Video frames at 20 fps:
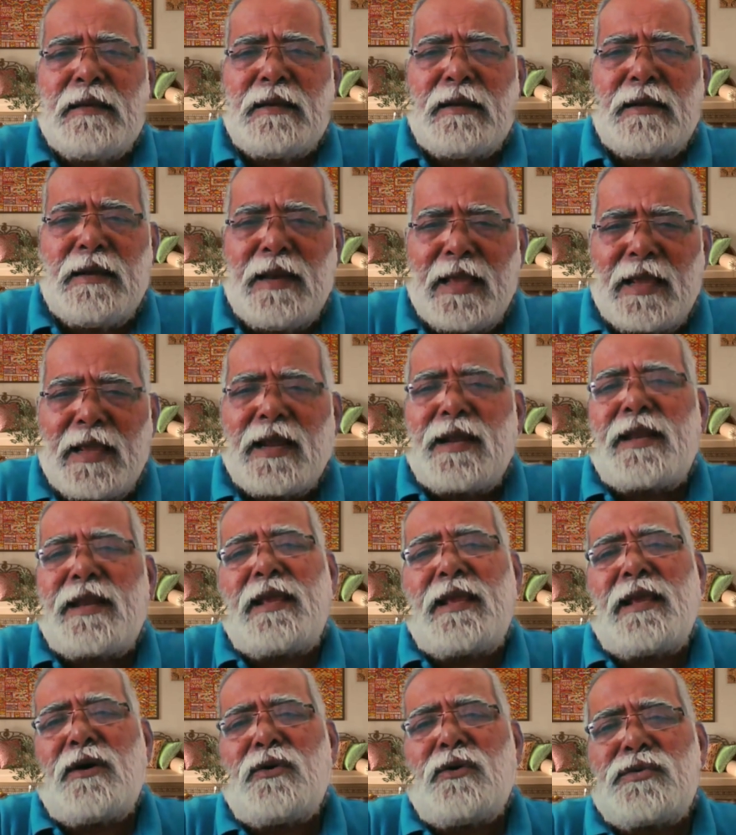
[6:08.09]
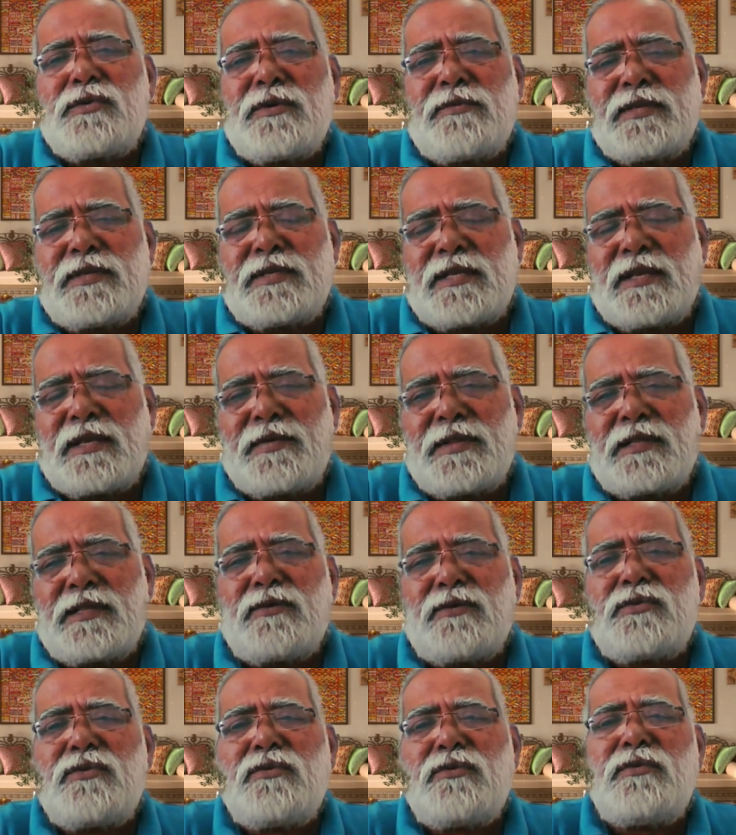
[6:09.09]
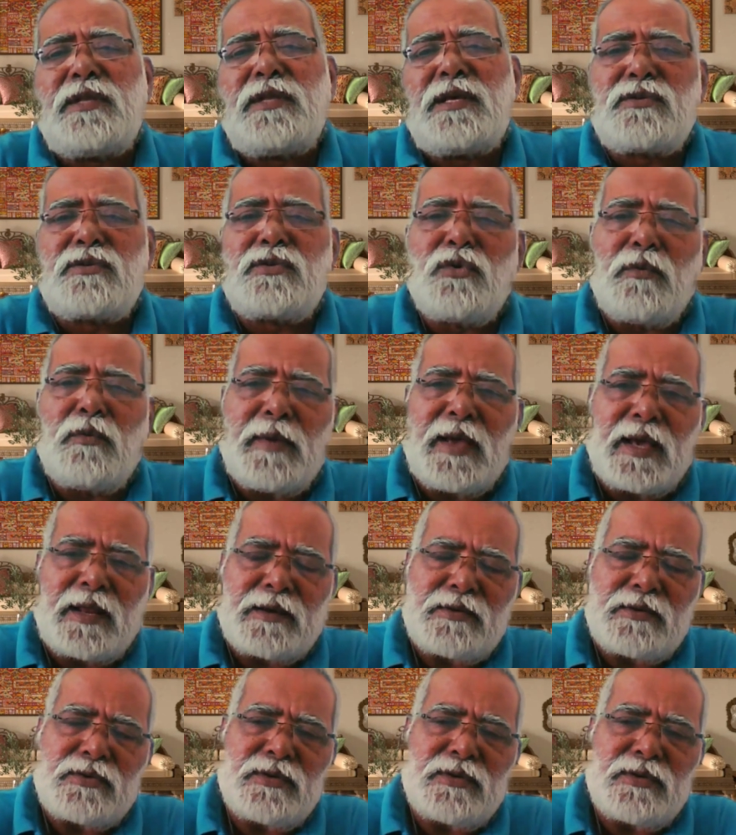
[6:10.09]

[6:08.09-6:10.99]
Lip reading: negating house of the seventh house. There is no marriage.